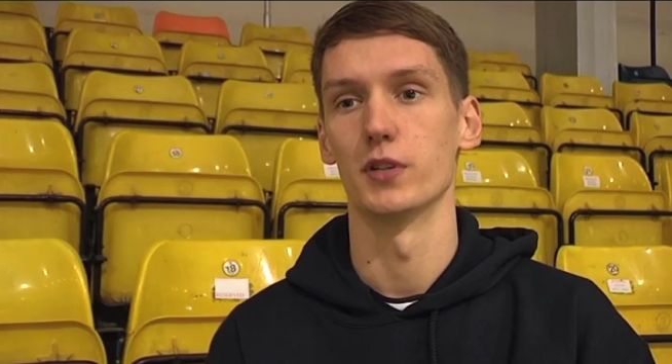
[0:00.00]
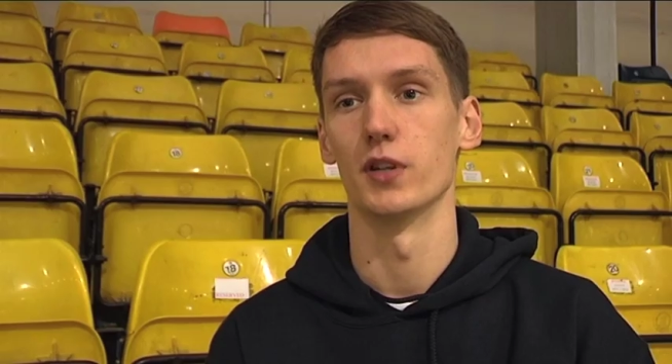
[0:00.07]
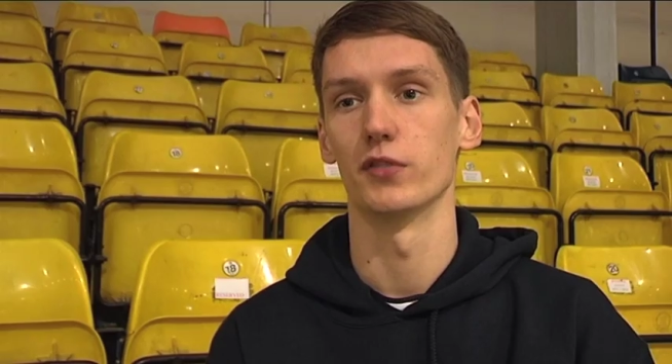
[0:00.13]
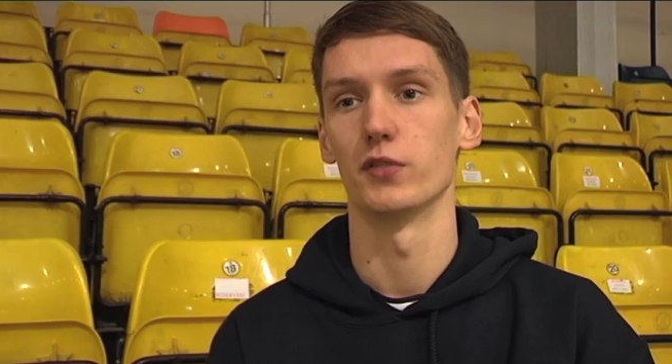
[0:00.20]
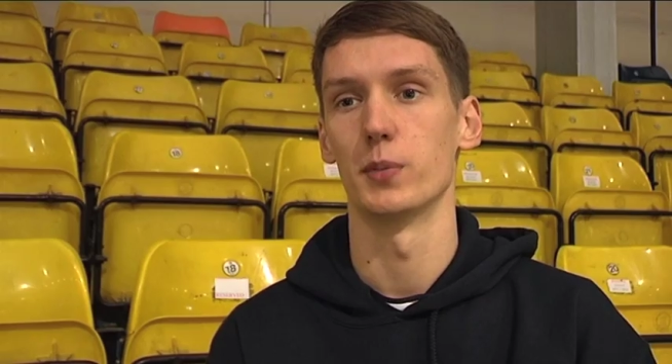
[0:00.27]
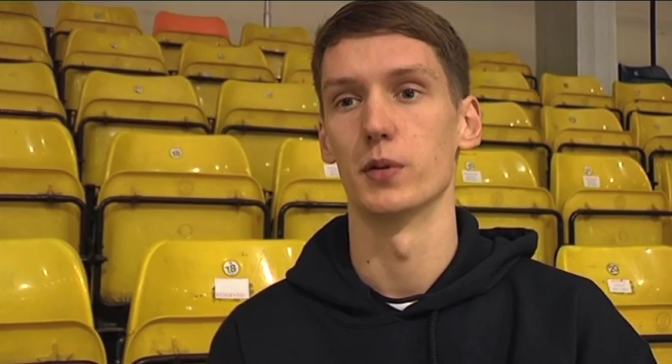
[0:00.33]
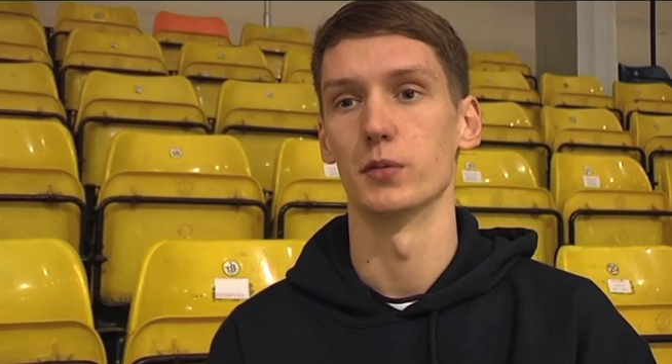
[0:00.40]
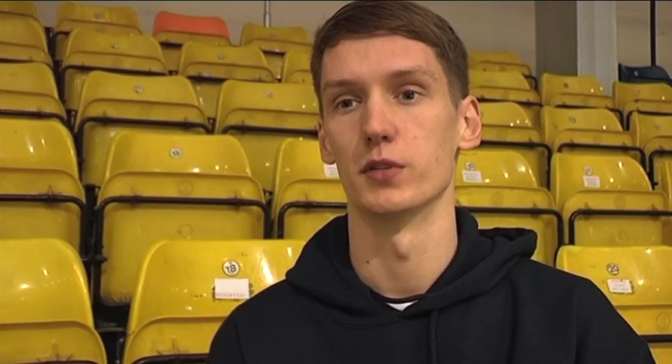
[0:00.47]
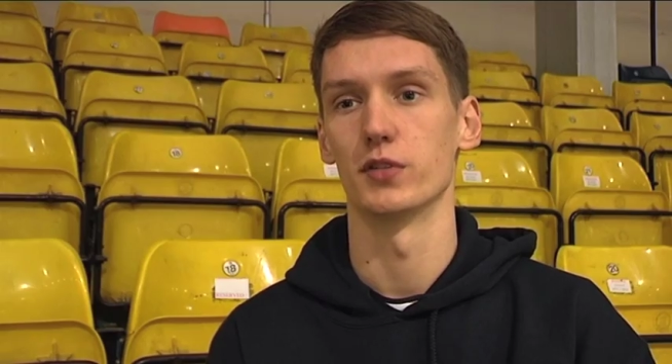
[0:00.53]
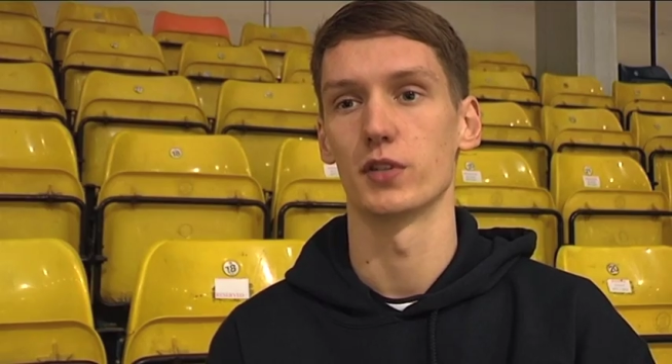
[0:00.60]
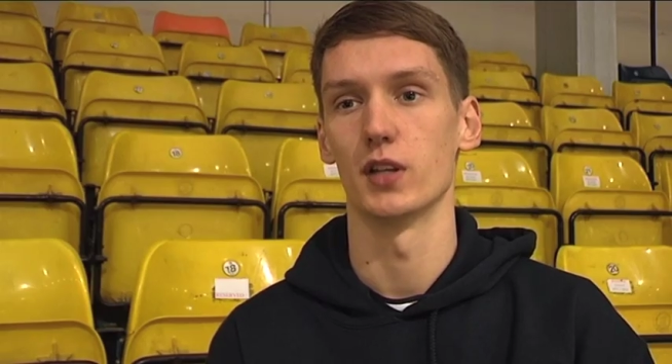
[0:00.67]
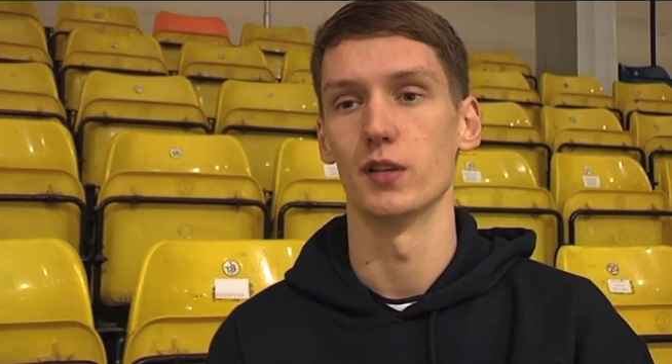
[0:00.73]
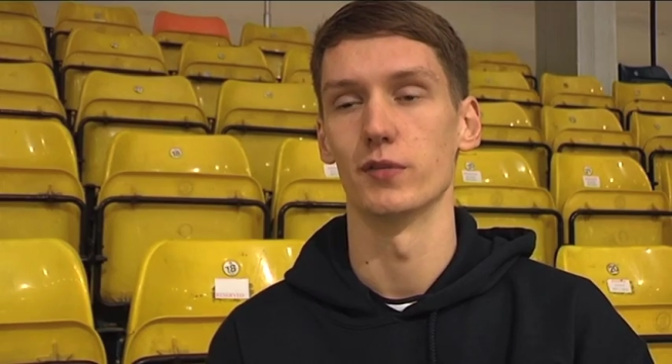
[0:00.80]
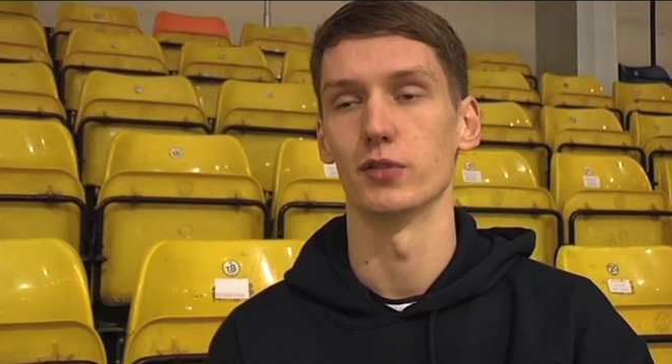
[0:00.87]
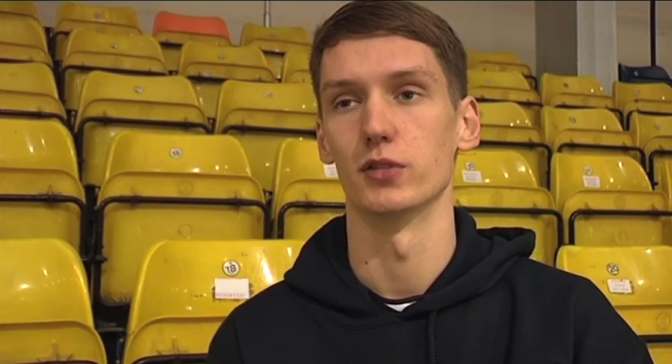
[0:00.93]
You have to be able to
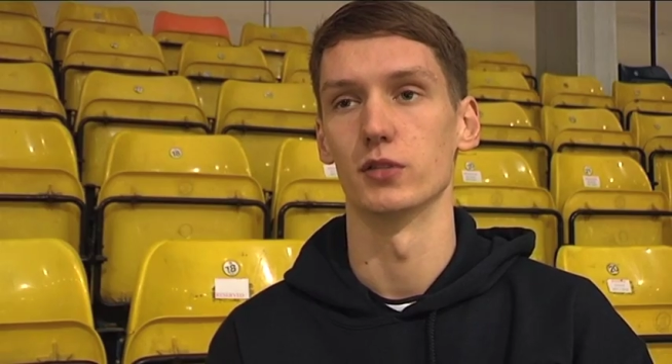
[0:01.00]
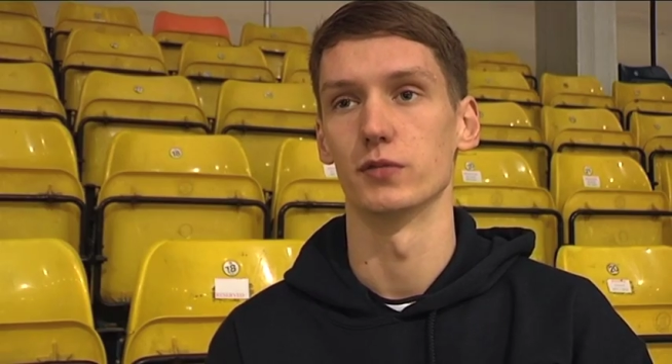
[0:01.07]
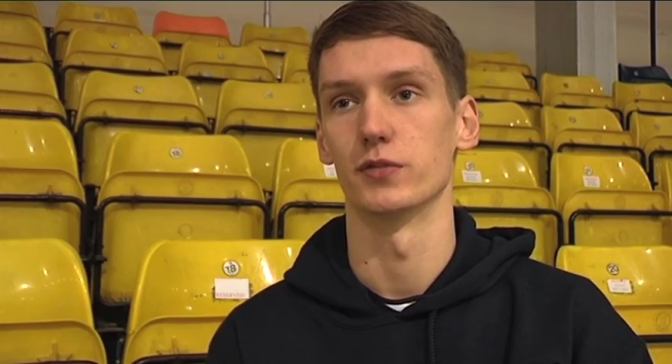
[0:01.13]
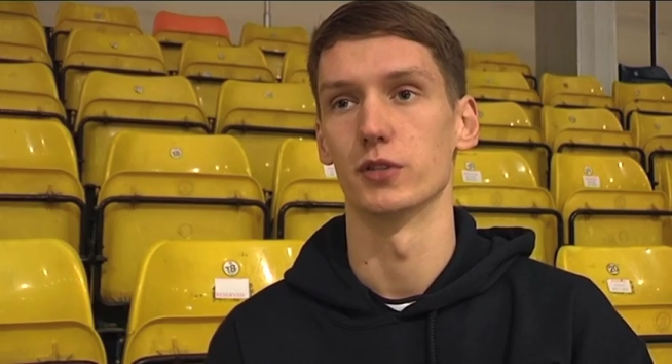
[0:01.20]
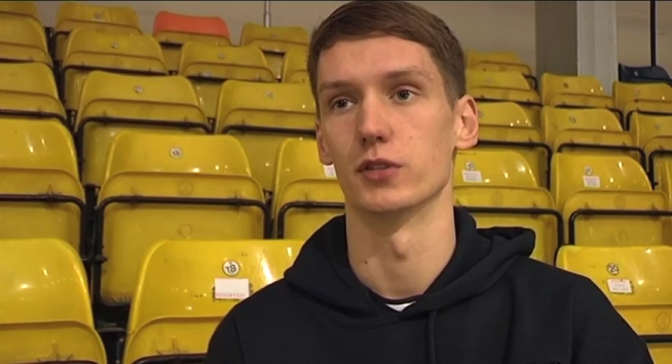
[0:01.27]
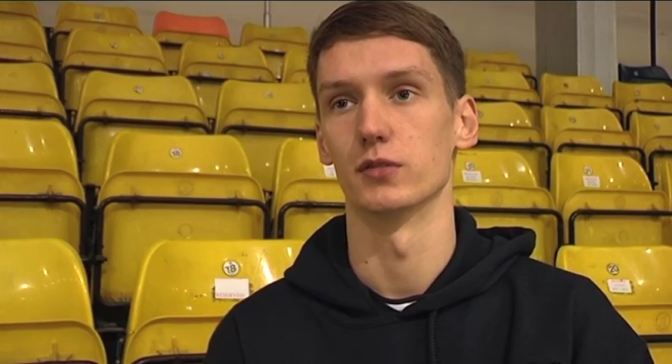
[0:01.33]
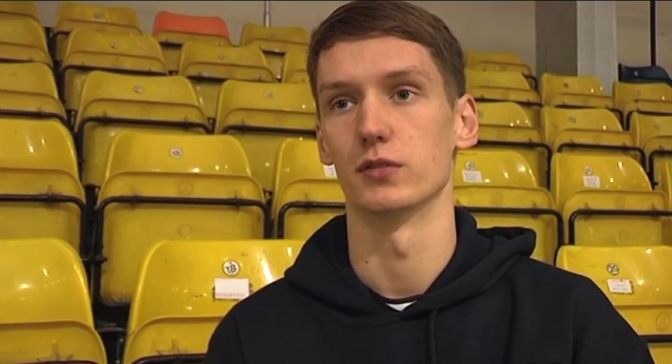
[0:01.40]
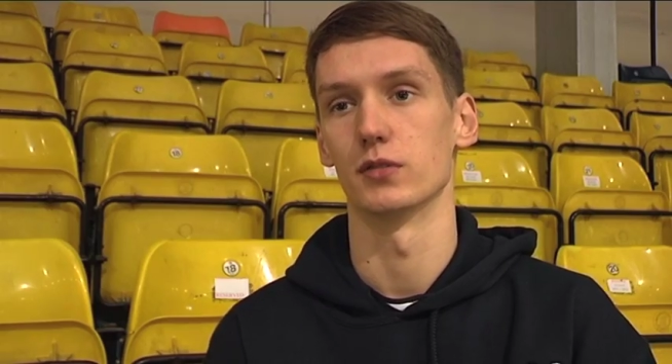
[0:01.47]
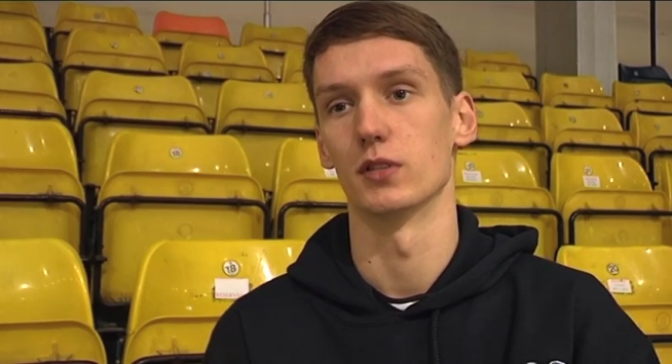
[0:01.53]
skate for